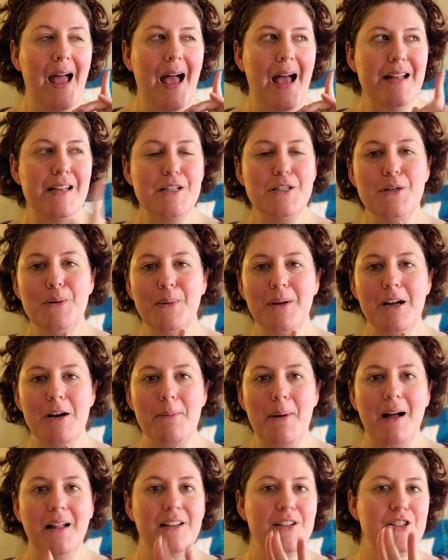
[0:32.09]
And I do want to
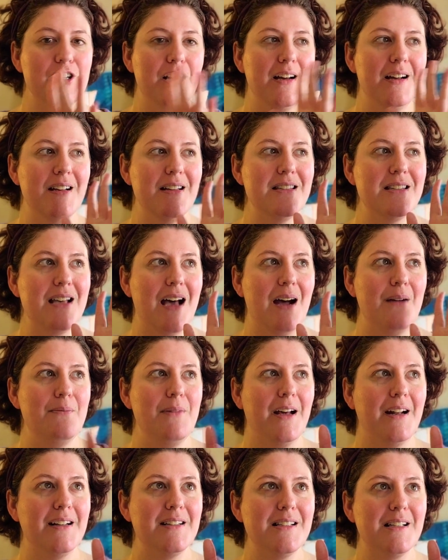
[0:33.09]
apologize, I'm
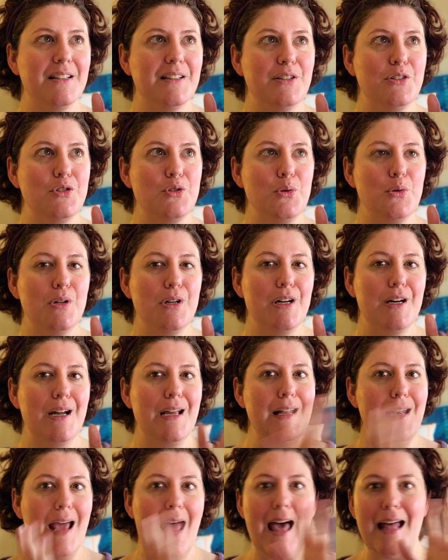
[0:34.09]
not exactly sure
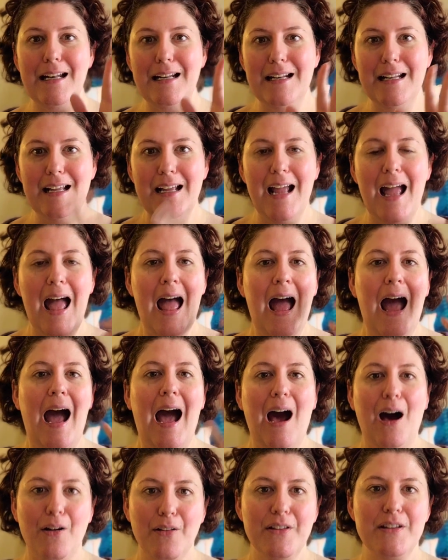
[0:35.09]
in editing
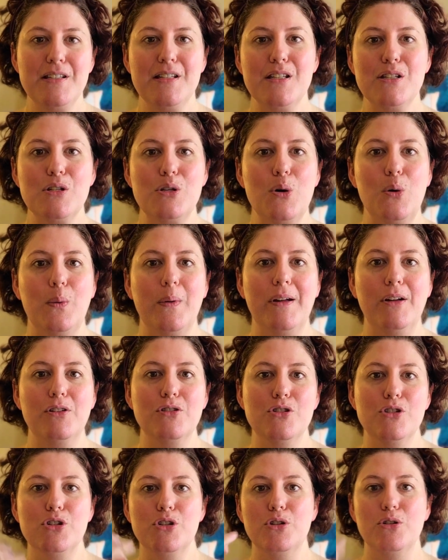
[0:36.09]
how this is going
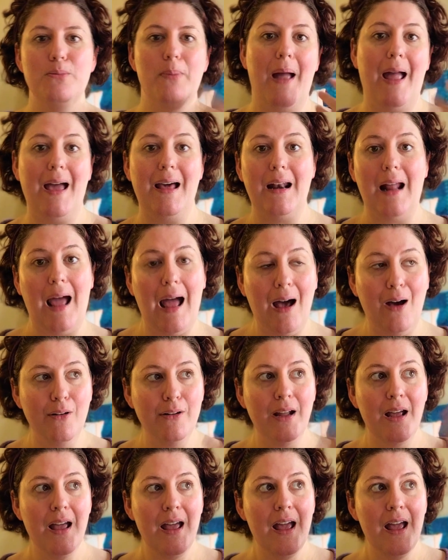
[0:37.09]
to pan out.